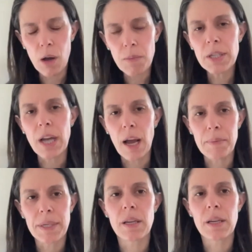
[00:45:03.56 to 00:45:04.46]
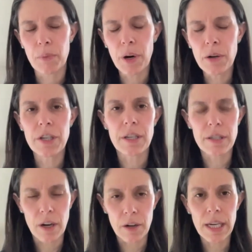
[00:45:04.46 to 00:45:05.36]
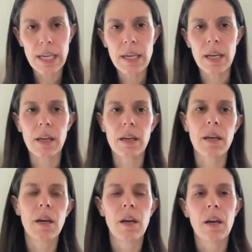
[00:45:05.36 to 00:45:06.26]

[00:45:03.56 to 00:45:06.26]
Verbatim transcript: almost opposite approaches are needed.